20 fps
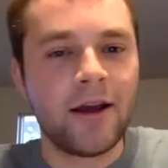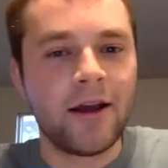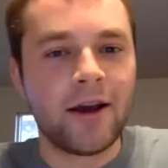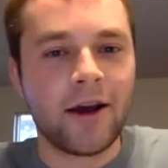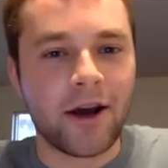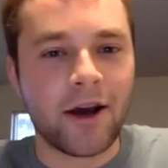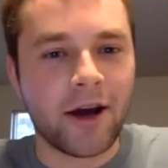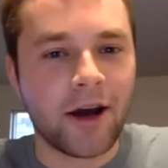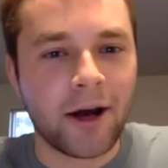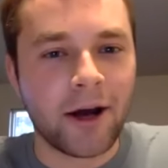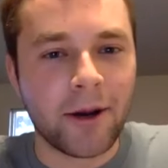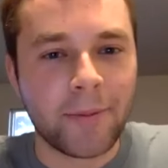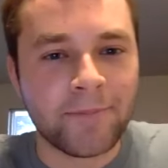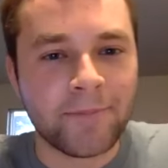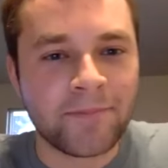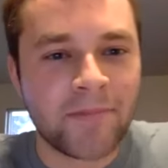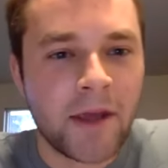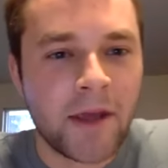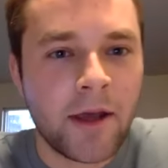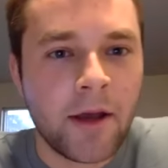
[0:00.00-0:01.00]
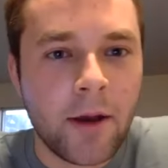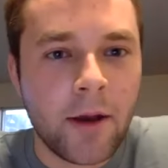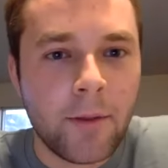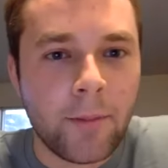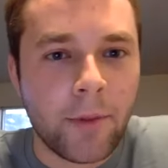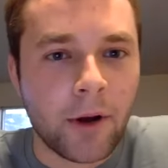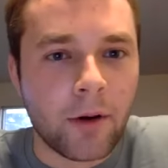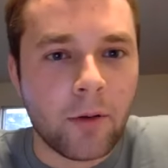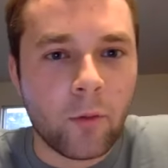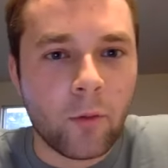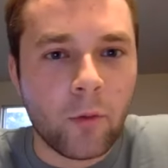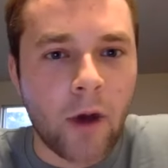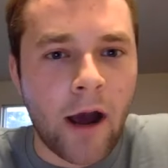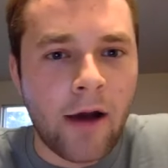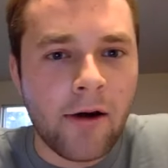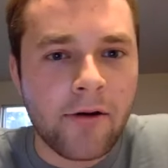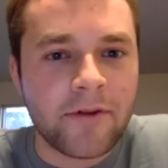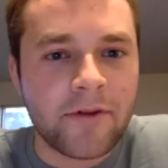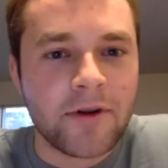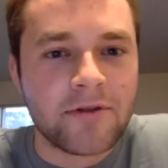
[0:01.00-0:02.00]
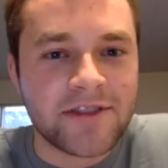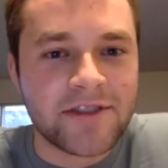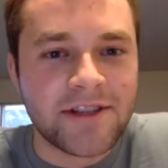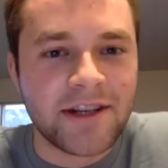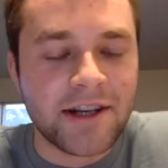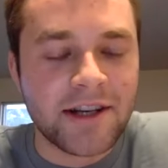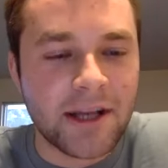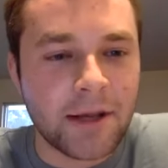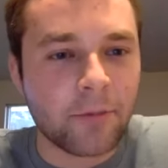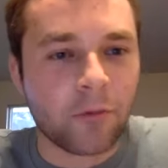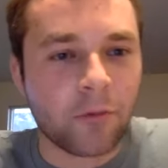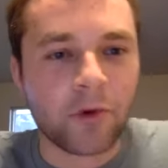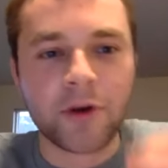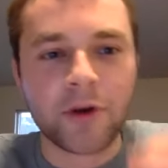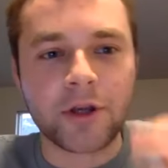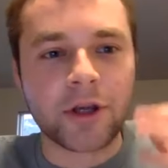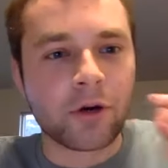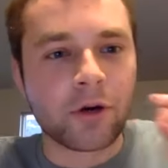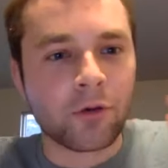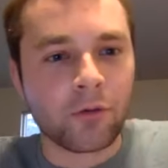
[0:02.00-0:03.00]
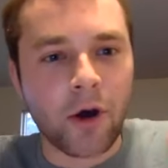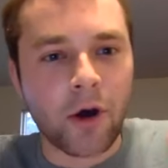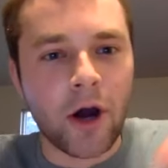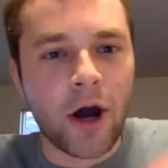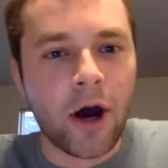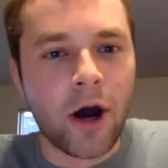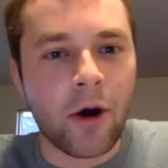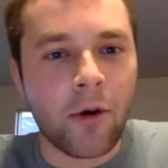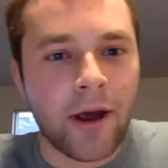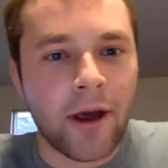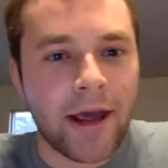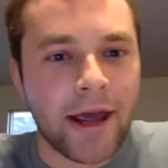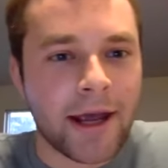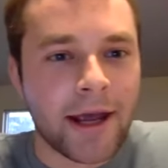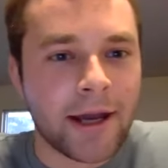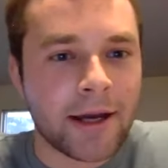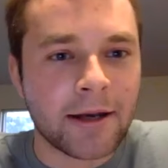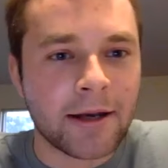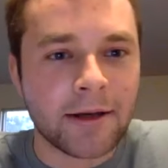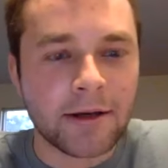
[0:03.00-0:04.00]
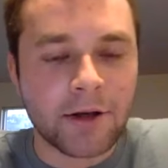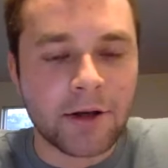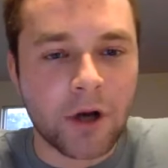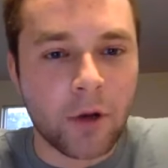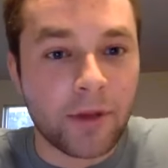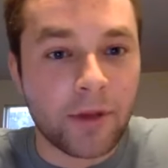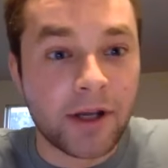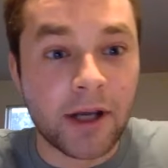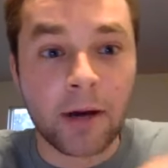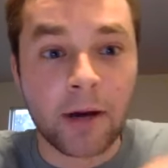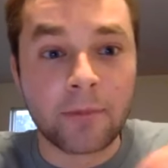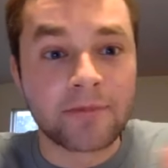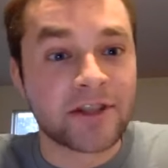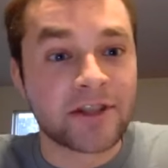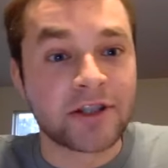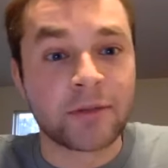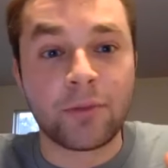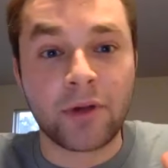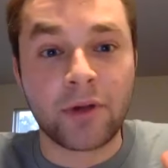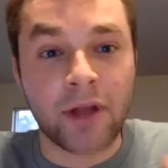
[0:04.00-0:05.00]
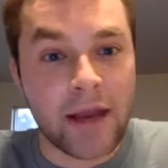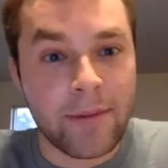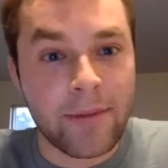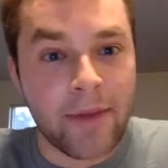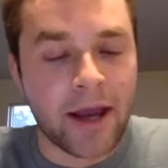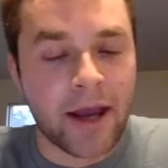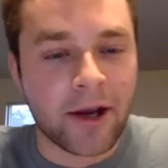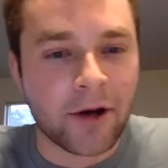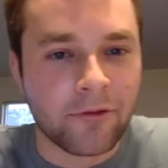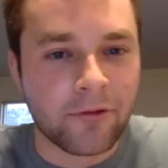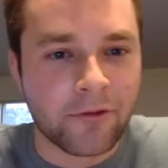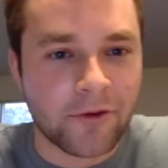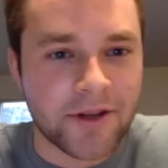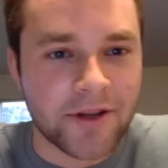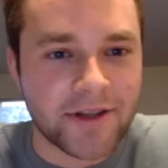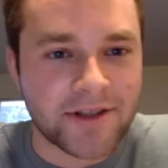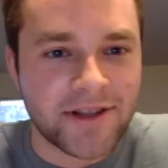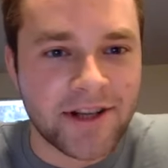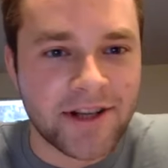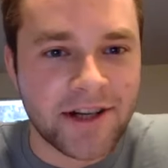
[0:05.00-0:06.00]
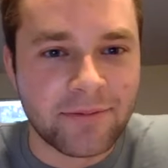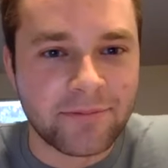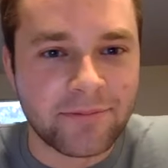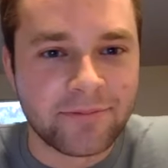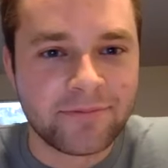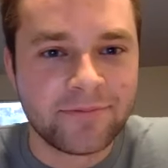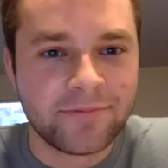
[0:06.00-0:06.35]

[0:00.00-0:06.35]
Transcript: But how have you seen him really grow and, you know, become such a playmaker for this team?